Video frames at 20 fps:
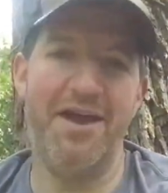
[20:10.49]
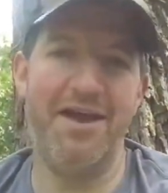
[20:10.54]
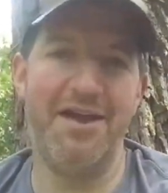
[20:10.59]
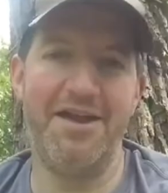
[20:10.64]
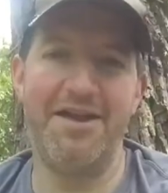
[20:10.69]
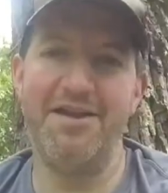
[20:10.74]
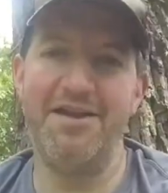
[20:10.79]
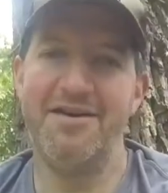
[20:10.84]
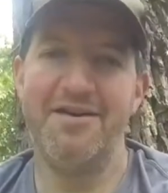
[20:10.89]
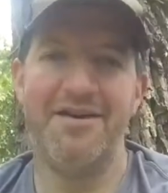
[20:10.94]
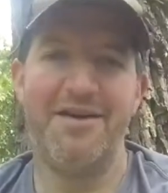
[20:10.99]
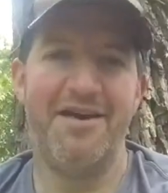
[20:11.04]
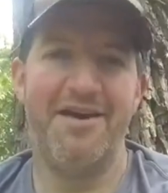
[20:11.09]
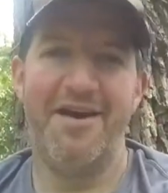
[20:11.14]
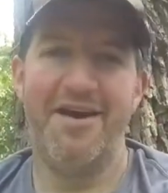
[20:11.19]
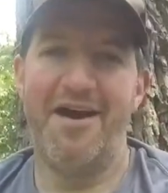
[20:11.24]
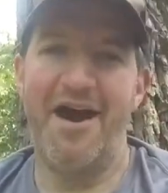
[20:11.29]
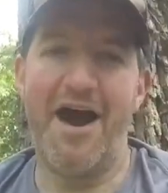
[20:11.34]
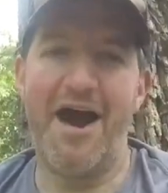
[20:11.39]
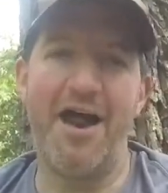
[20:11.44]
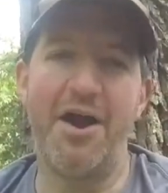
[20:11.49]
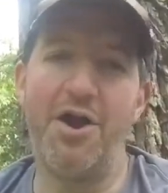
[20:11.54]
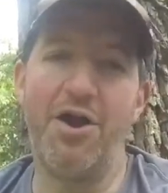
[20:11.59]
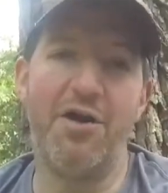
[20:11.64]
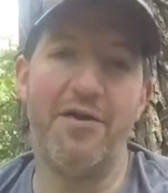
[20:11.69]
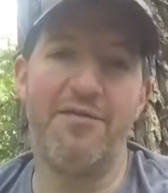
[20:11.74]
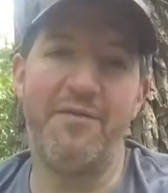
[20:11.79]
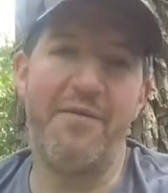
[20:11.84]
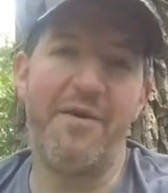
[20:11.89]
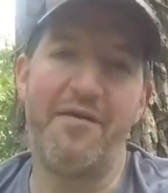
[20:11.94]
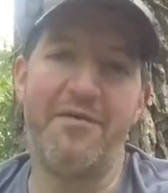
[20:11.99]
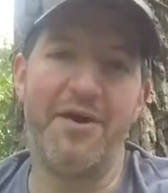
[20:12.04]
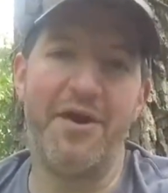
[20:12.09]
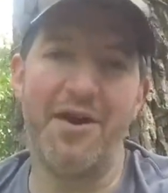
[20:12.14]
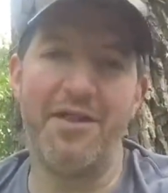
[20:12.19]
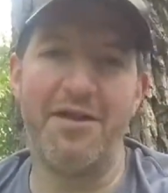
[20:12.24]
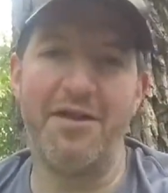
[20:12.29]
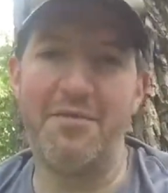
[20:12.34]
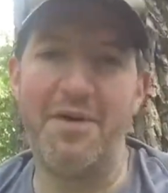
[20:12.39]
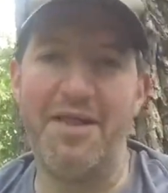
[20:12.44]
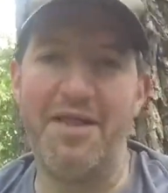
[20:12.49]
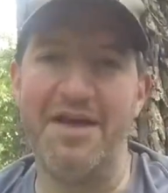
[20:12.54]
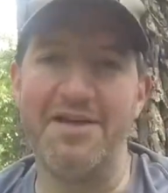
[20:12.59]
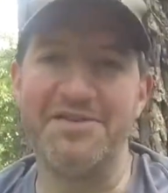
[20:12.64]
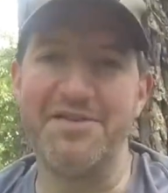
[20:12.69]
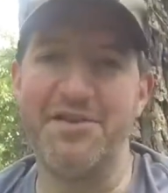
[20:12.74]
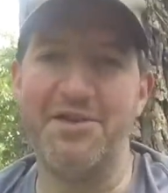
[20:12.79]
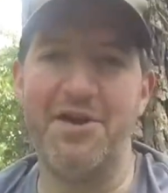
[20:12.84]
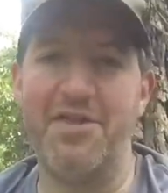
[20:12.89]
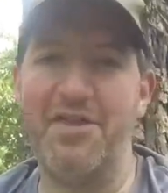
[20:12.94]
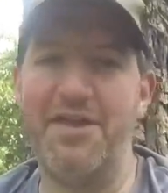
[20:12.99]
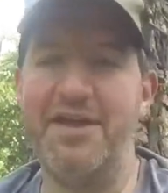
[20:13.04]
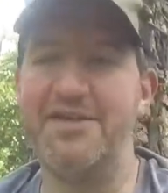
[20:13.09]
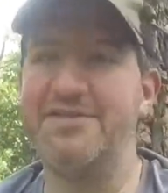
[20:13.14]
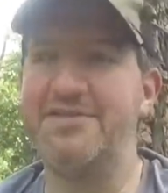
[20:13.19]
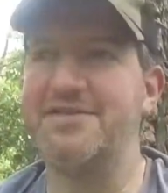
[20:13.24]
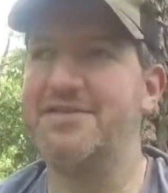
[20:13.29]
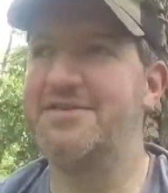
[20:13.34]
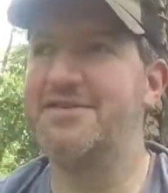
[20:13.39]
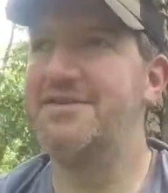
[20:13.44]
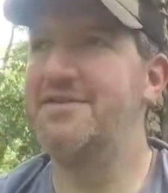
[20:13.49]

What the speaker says: and I don't know if I'm ever going to learn my lesson on this.